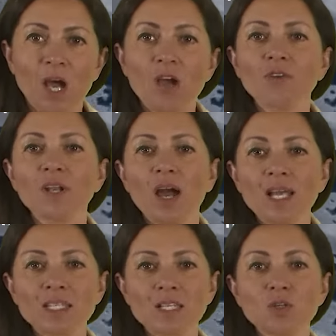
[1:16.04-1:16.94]

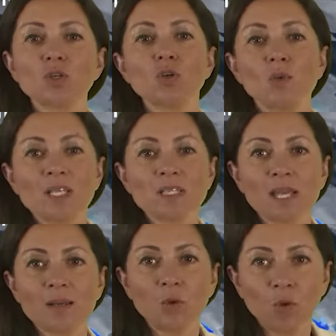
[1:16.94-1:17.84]
Overnight into
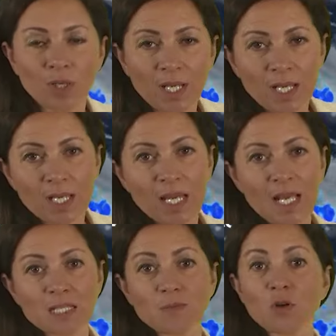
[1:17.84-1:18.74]
Wednesday morning,
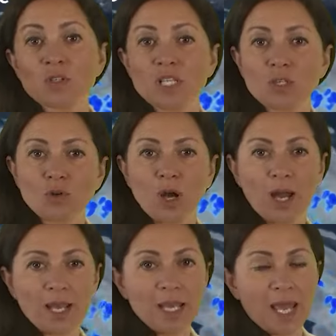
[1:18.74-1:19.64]
it's mostly
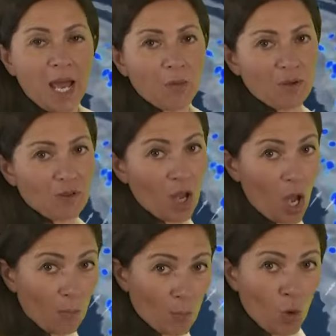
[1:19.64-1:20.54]
dry. However,
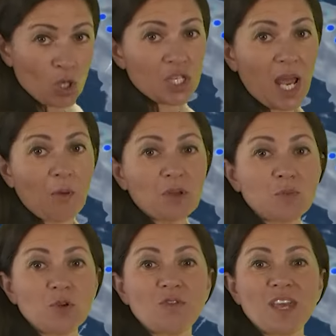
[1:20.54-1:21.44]
more showers
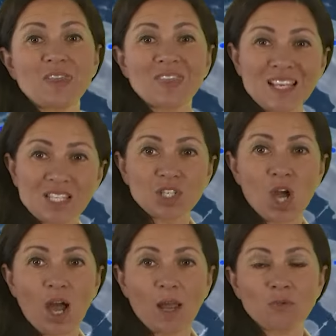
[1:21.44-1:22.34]
move in, this
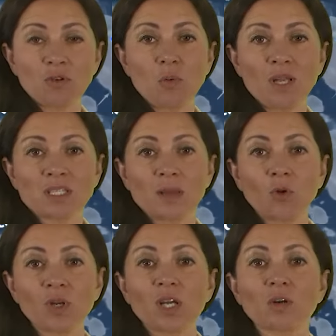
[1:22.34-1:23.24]
time through Wednesday
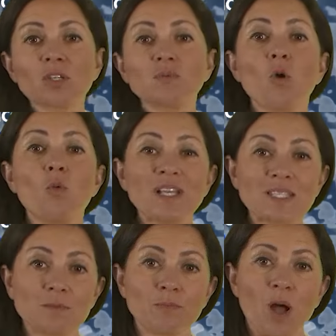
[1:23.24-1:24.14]
morning across more
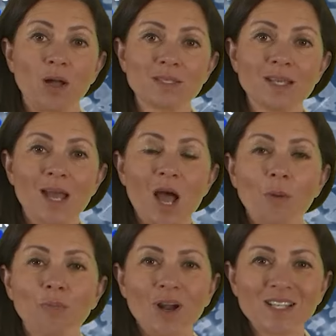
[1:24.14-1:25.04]
western parts. A
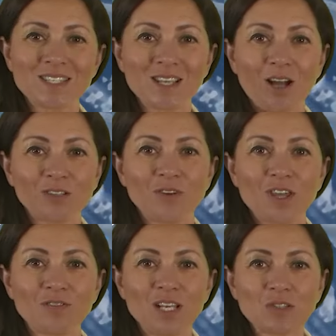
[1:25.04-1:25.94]
bright start
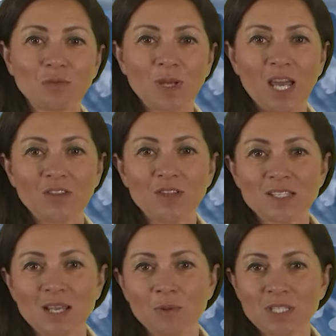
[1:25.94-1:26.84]
further east from
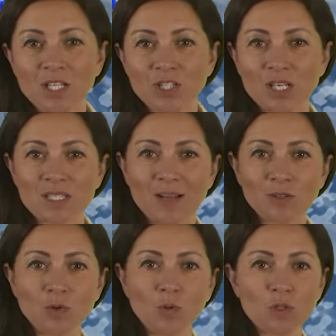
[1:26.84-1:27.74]
Caithness, Aberdeenshire down
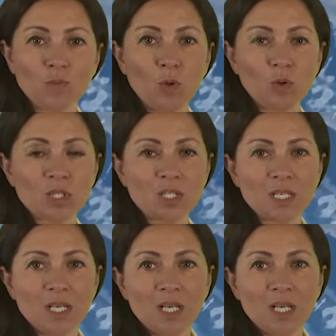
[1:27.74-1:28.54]
towards Borders.